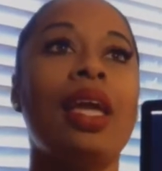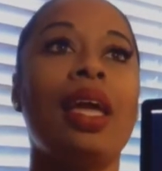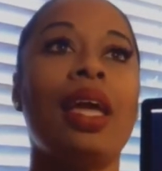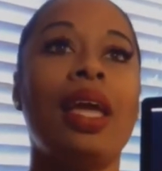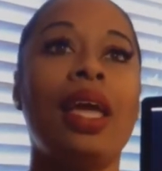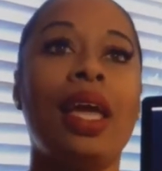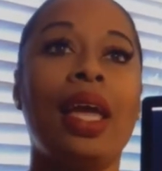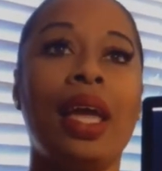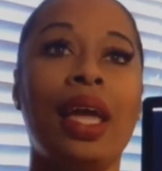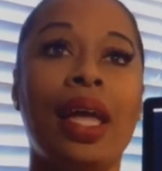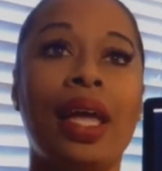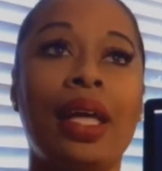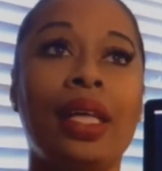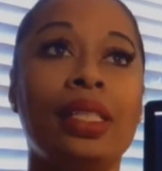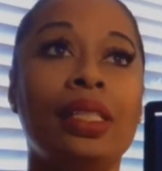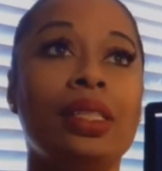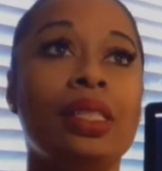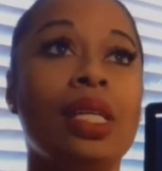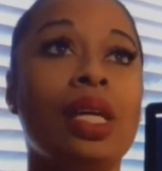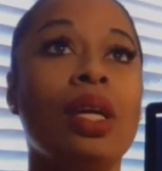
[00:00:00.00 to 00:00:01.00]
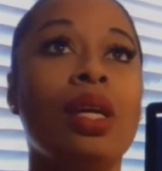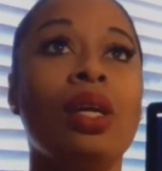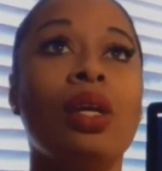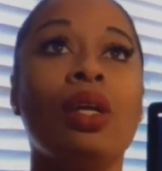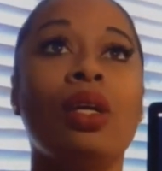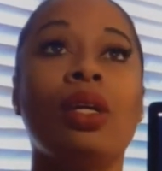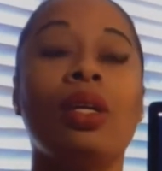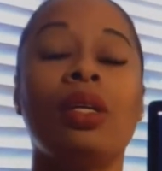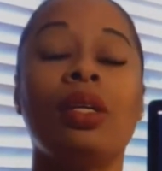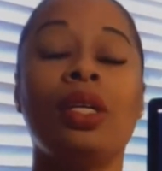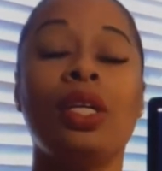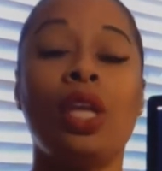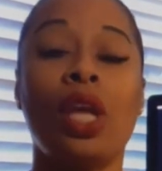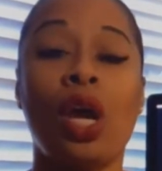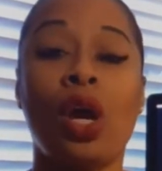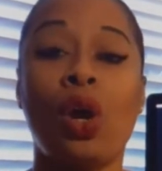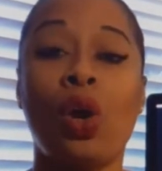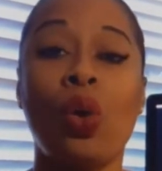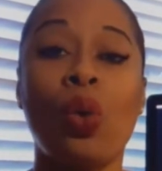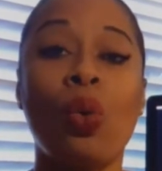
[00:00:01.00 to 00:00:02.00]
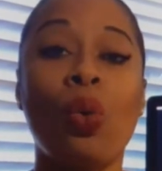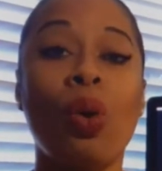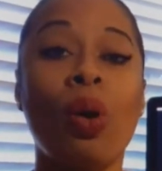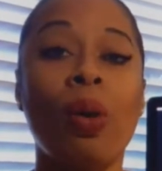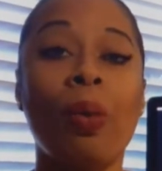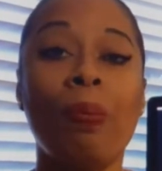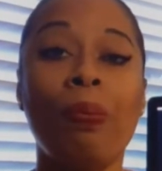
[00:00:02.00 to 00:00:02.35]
and, you know,